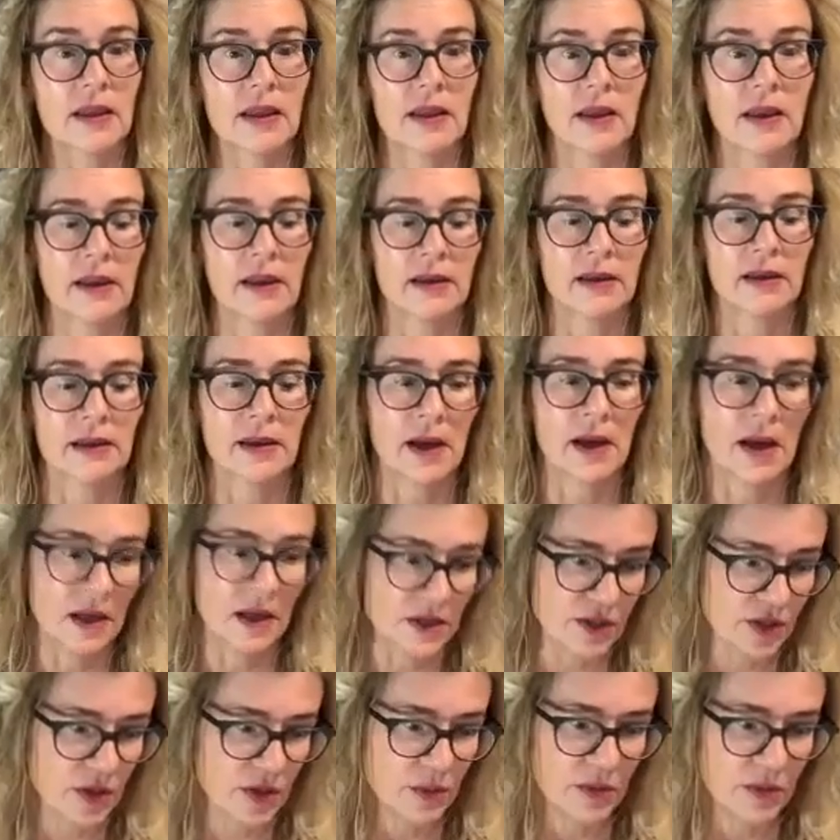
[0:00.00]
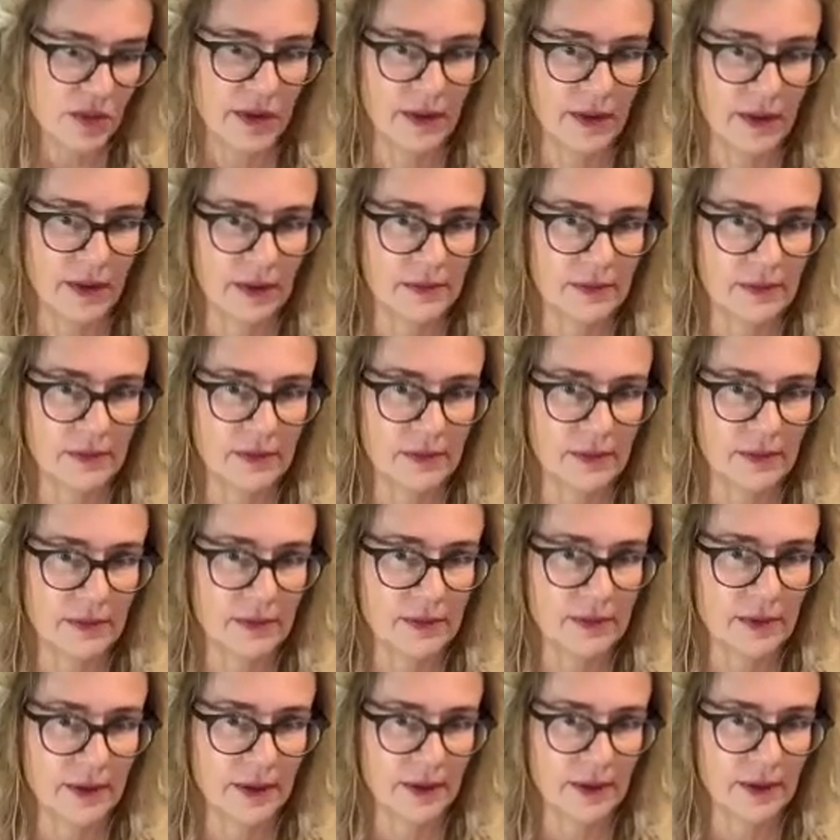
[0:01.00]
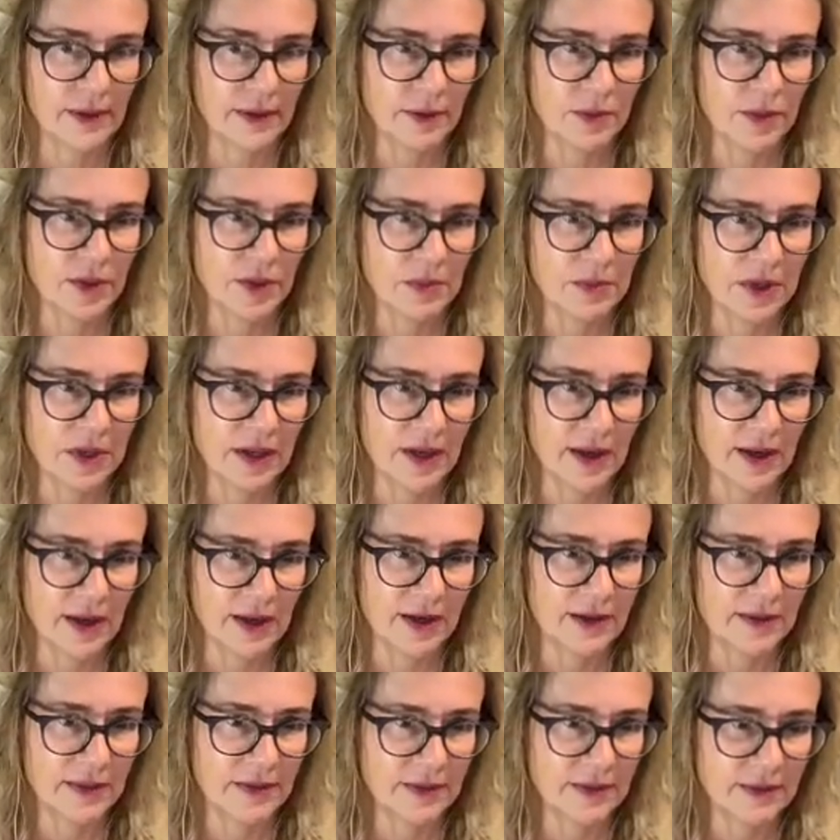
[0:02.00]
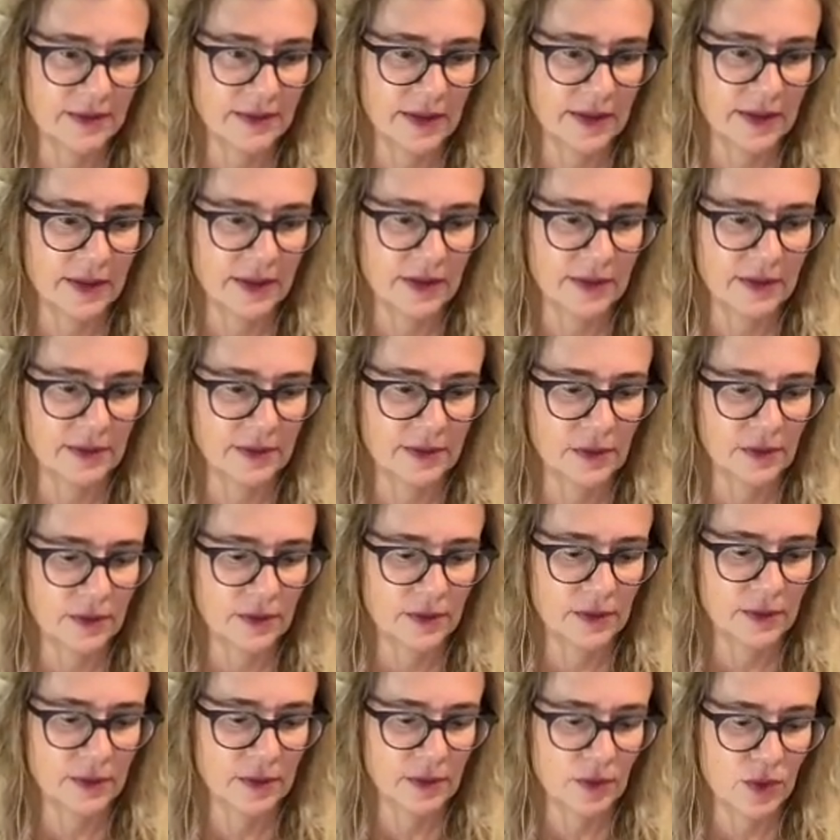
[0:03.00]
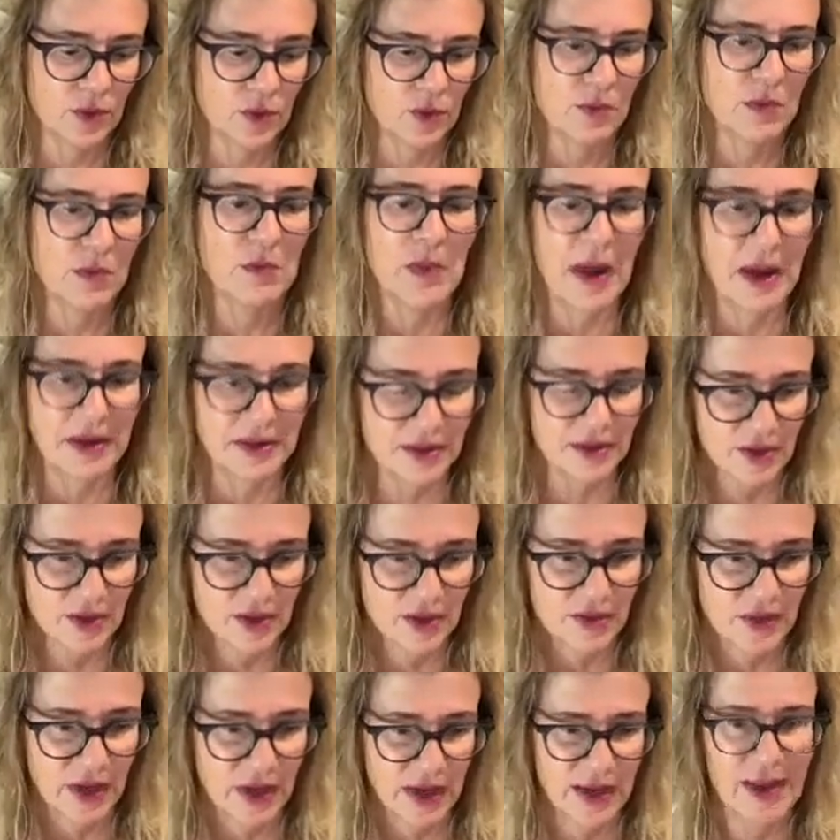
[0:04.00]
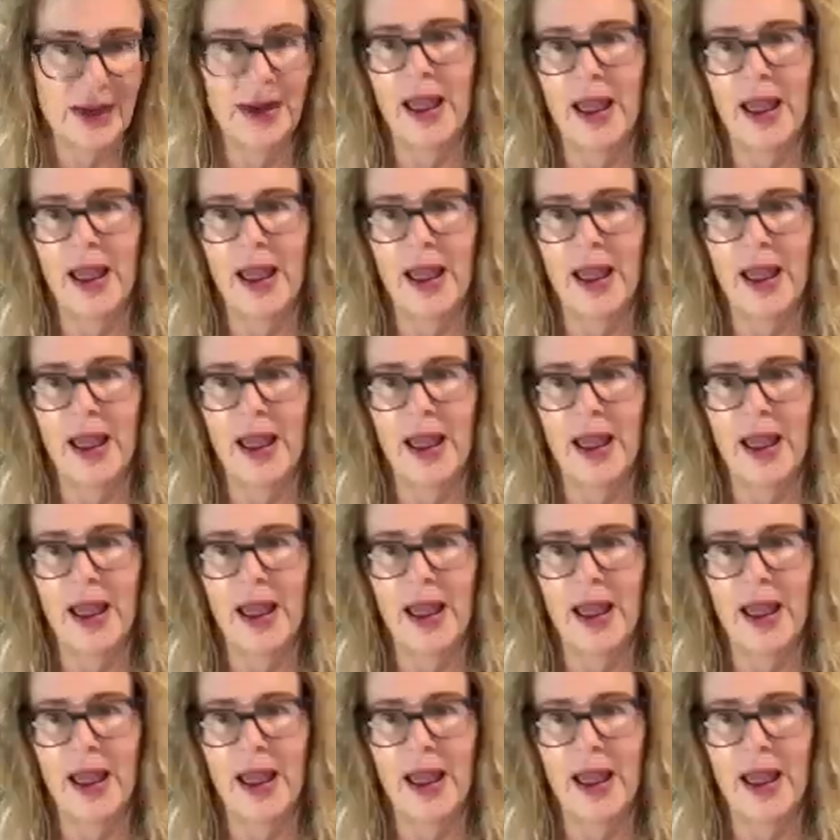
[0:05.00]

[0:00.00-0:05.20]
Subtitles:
like, Anjum, like, really, what do you mean I gotta, like, whom am I serving? An